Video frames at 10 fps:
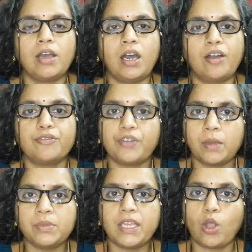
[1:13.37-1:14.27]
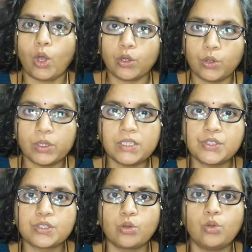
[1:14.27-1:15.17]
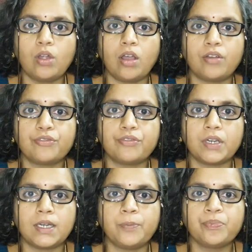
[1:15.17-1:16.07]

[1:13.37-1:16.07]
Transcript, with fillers: uh, from the Corcoran School of uh,